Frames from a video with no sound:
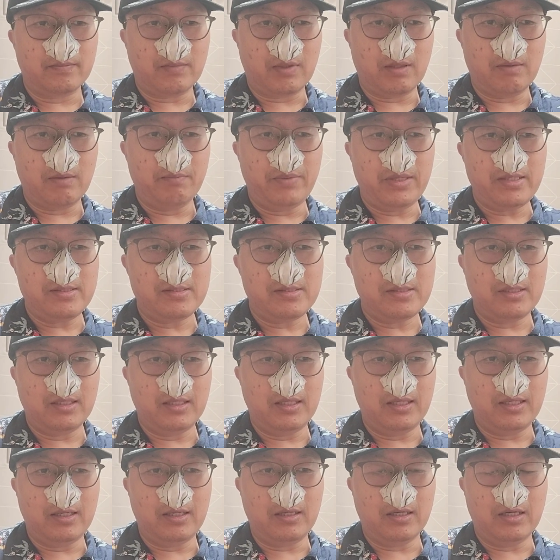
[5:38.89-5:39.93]

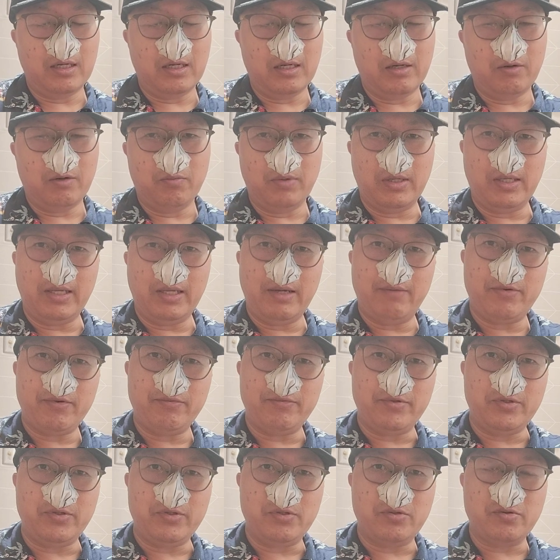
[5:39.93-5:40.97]
basically, whenever
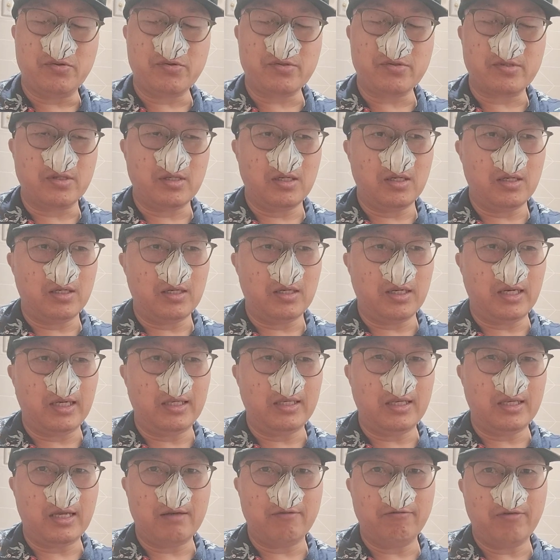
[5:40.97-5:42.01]
we use
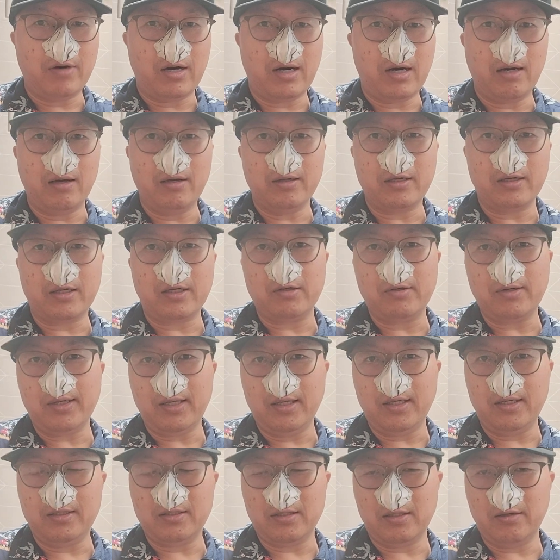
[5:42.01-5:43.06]
N95
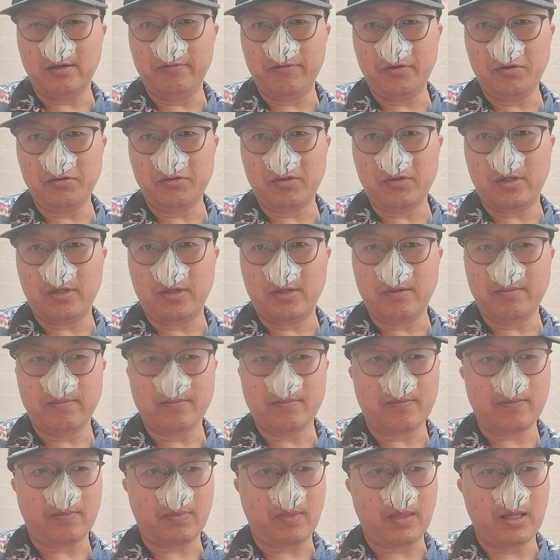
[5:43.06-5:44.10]
grade filter,
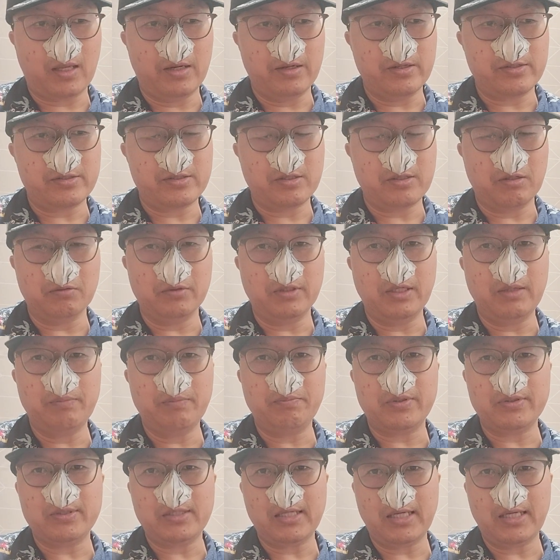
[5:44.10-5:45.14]
so they
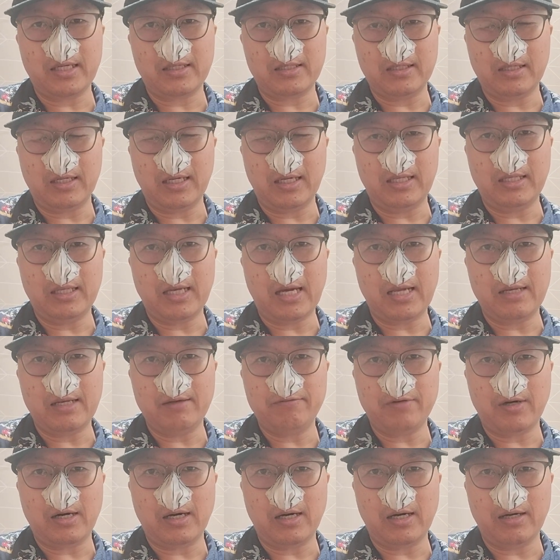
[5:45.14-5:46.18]
protect the
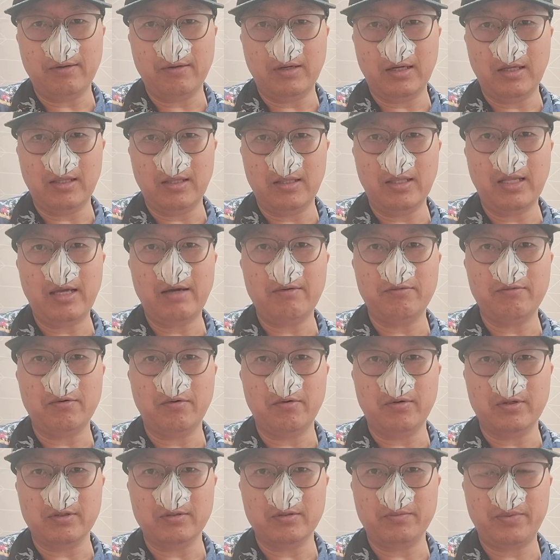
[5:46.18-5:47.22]
N95
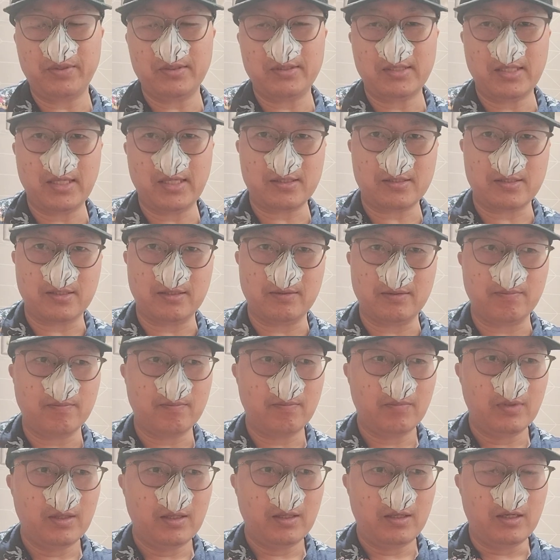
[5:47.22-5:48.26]
level of the protection
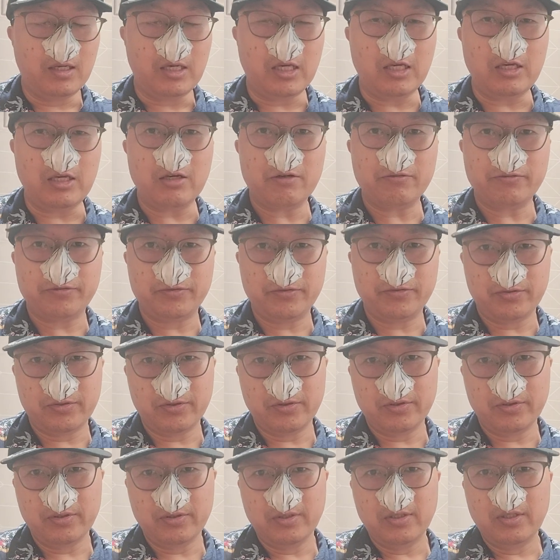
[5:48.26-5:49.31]
if
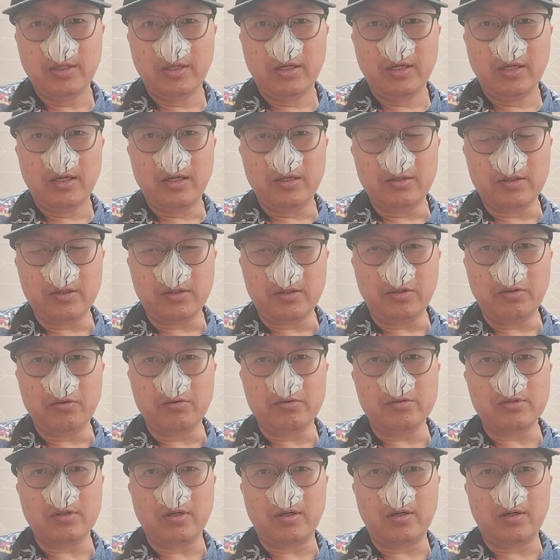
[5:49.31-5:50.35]
the
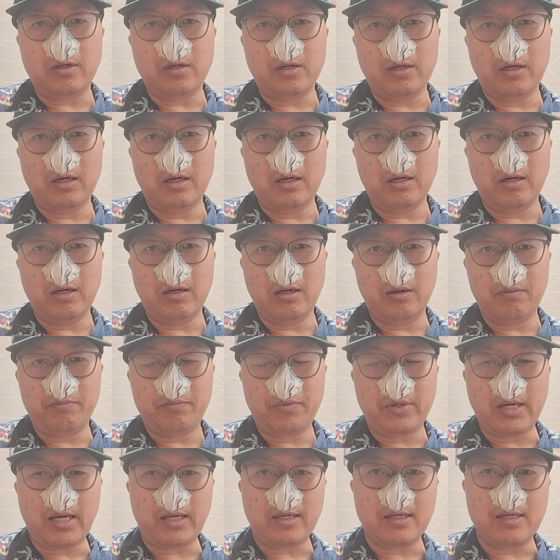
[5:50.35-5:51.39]
user
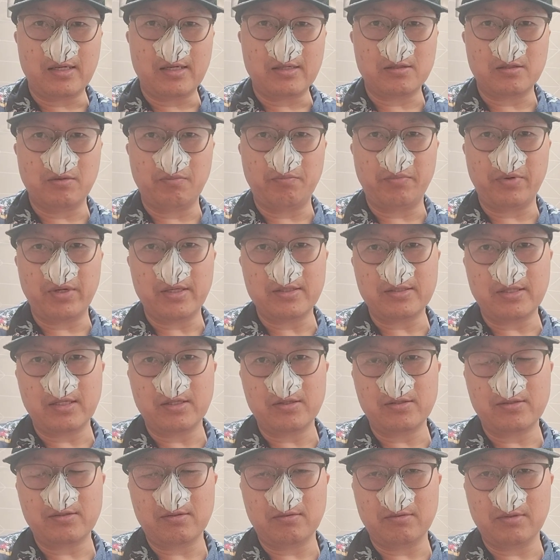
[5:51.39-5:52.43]
practice
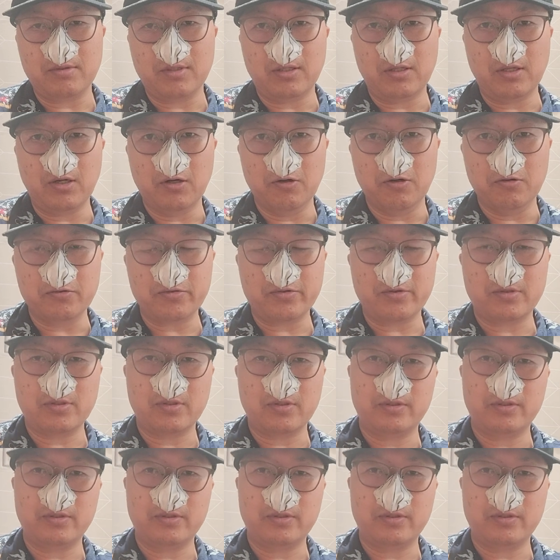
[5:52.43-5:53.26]
breathing through the nose.